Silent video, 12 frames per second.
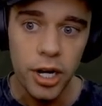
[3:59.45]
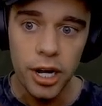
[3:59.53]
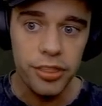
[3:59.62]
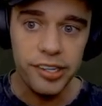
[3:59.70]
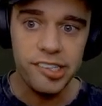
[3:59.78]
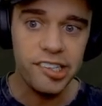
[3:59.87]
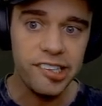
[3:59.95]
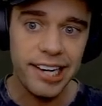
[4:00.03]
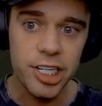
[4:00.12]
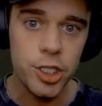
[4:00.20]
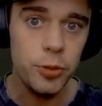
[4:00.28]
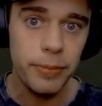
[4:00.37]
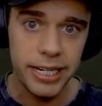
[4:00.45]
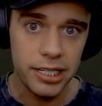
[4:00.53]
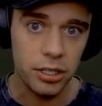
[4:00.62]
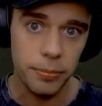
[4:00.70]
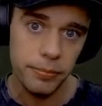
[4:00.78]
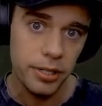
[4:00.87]
This just lets you make
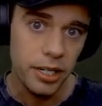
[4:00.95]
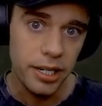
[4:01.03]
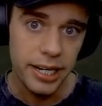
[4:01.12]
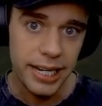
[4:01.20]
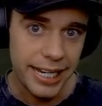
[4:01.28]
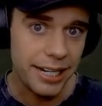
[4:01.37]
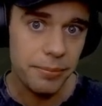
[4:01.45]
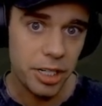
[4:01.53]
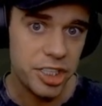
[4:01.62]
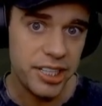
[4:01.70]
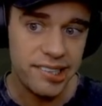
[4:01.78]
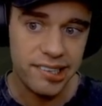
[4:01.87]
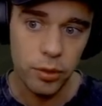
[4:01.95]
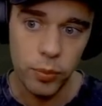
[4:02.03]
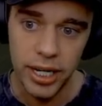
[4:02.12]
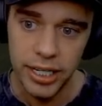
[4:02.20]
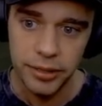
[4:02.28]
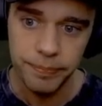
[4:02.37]
them in a much easier
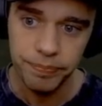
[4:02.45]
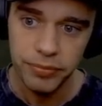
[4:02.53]
way.